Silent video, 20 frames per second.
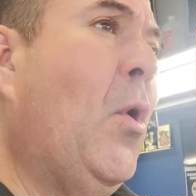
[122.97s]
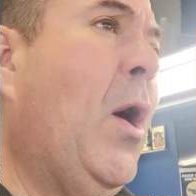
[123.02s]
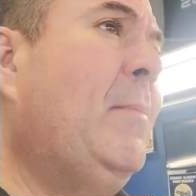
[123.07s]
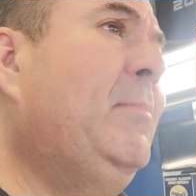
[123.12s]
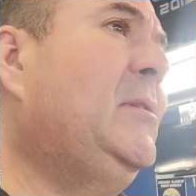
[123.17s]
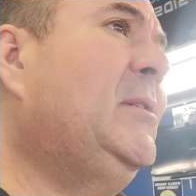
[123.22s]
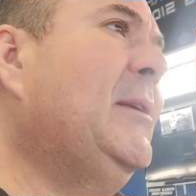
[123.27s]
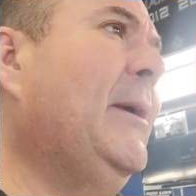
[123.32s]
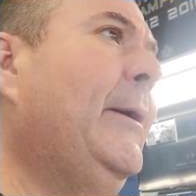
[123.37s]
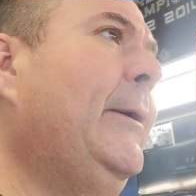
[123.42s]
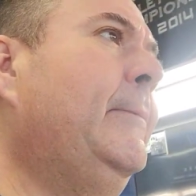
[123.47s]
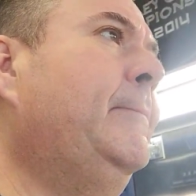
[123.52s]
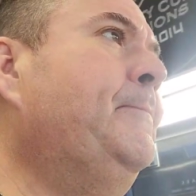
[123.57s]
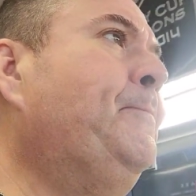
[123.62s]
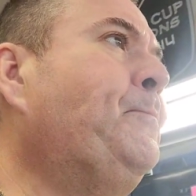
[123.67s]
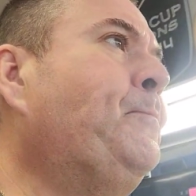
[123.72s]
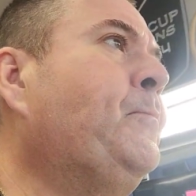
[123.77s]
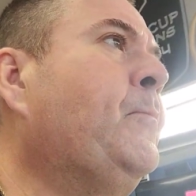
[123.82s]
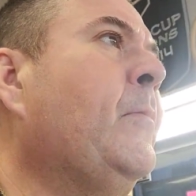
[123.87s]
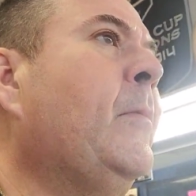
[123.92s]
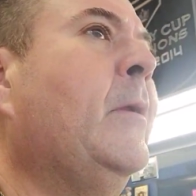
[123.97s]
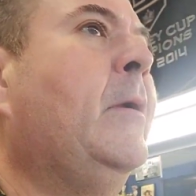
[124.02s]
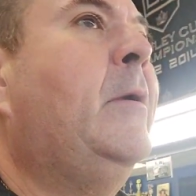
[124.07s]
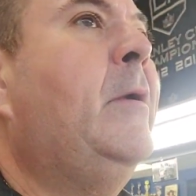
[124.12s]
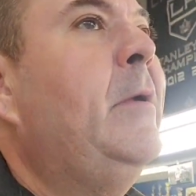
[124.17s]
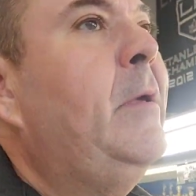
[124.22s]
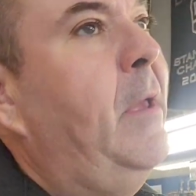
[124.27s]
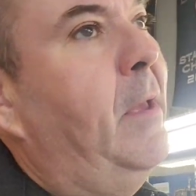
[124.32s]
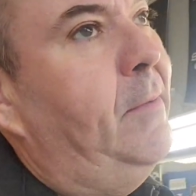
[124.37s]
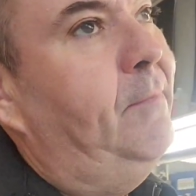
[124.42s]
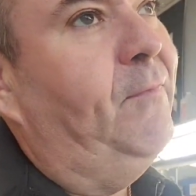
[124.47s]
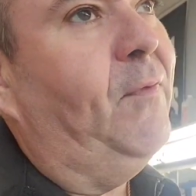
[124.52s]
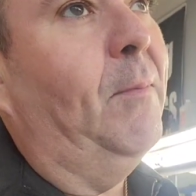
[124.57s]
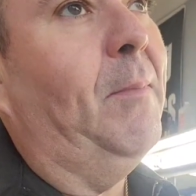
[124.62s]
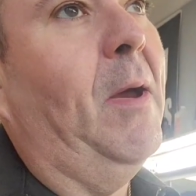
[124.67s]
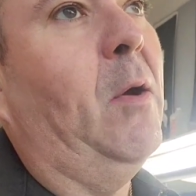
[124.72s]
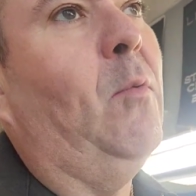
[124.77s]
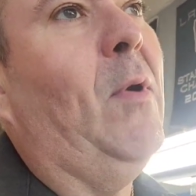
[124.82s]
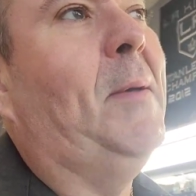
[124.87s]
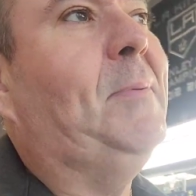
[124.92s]
website. And
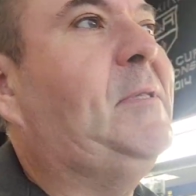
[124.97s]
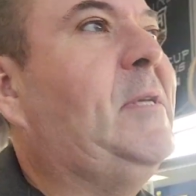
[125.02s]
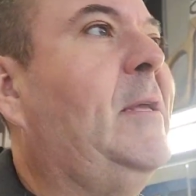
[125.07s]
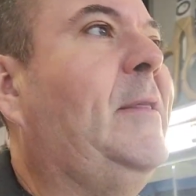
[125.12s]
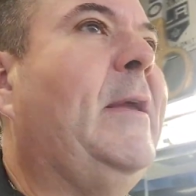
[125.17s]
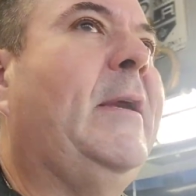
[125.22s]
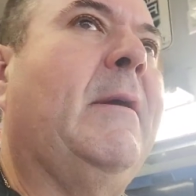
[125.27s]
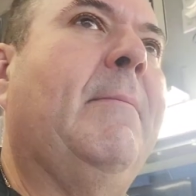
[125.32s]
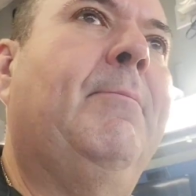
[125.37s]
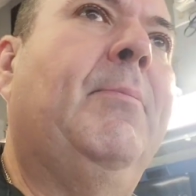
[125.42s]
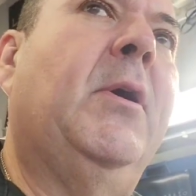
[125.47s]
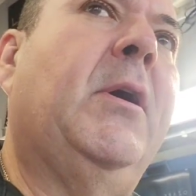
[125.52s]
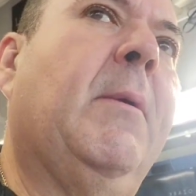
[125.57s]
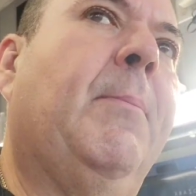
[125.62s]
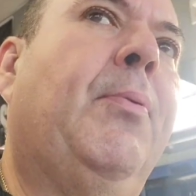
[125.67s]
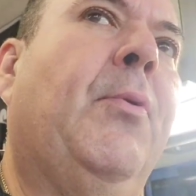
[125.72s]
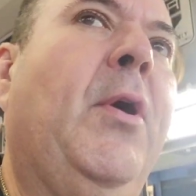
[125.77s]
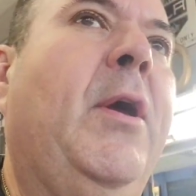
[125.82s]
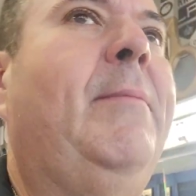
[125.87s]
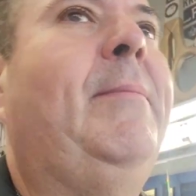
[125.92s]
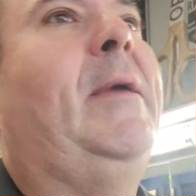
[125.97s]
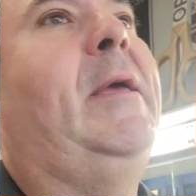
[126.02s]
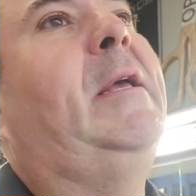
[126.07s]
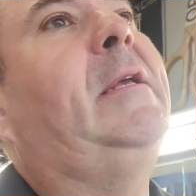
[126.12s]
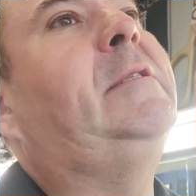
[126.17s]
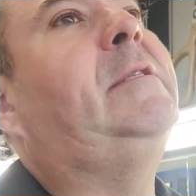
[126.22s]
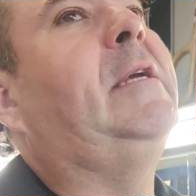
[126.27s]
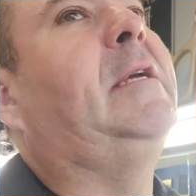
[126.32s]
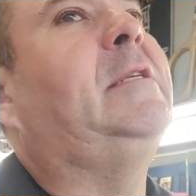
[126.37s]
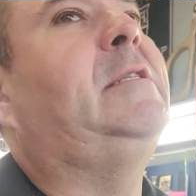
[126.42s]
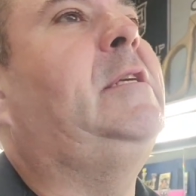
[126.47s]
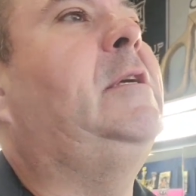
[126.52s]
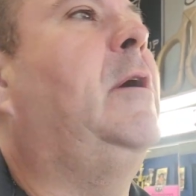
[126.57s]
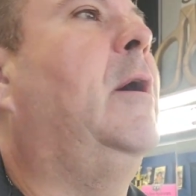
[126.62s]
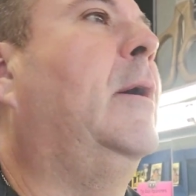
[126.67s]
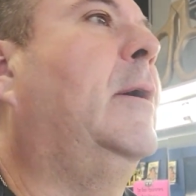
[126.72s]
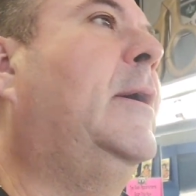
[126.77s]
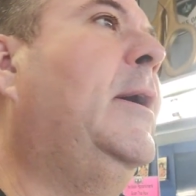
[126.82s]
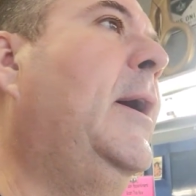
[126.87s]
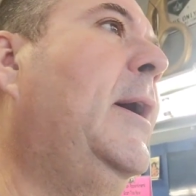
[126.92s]
from my website, they can book appointments, they can see
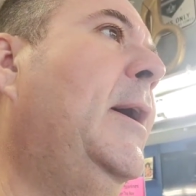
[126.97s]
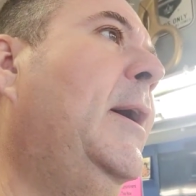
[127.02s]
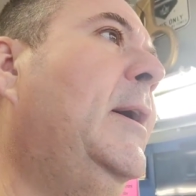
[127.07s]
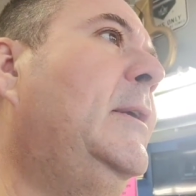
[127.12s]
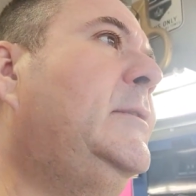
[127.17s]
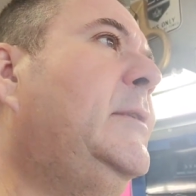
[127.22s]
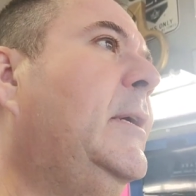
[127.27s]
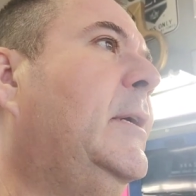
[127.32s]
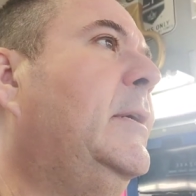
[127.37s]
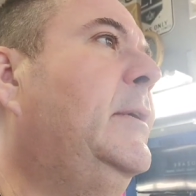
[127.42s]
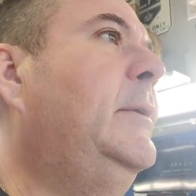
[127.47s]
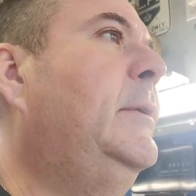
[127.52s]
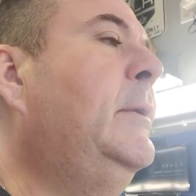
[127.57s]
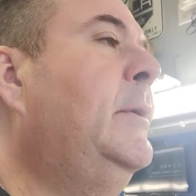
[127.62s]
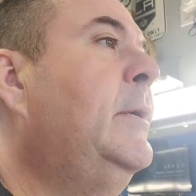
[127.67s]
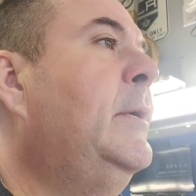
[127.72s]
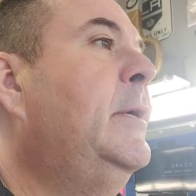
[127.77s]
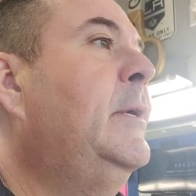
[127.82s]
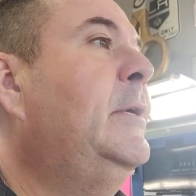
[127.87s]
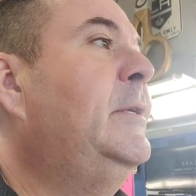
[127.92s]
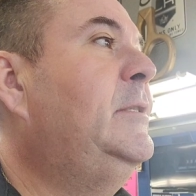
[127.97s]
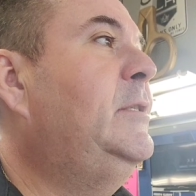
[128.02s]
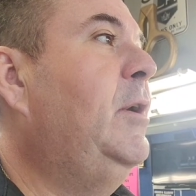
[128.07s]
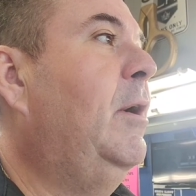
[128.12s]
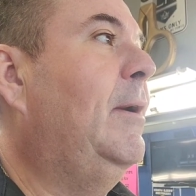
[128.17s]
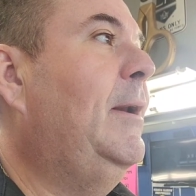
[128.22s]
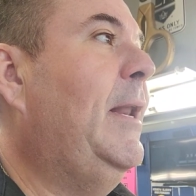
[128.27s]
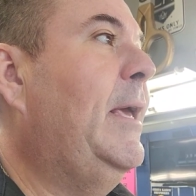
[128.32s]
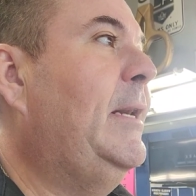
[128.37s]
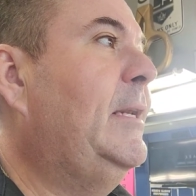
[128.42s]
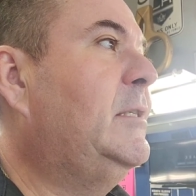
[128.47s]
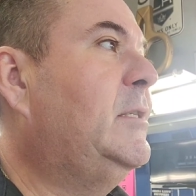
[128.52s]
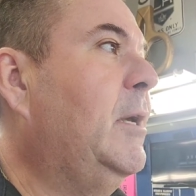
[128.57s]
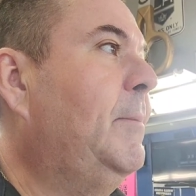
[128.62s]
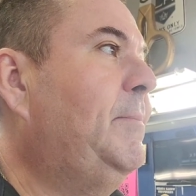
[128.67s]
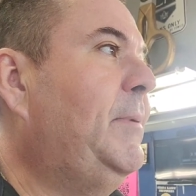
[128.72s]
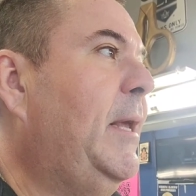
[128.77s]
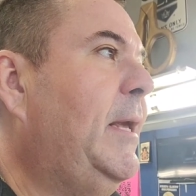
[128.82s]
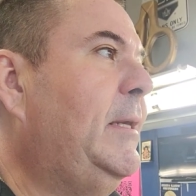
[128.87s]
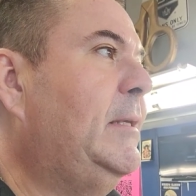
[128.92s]
our cuts, they can see our latest
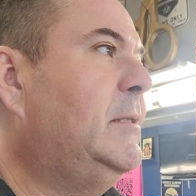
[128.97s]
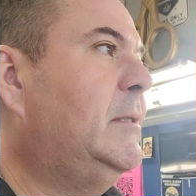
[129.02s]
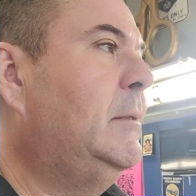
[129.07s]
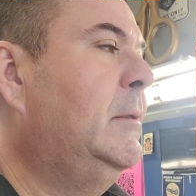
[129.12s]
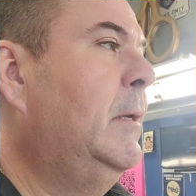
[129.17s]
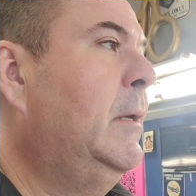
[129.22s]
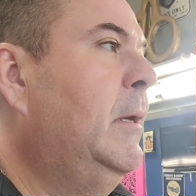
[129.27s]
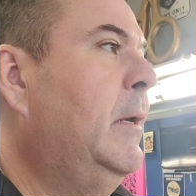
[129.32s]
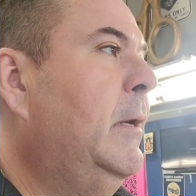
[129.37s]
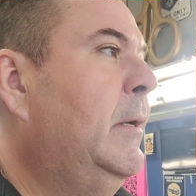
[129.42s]
updates.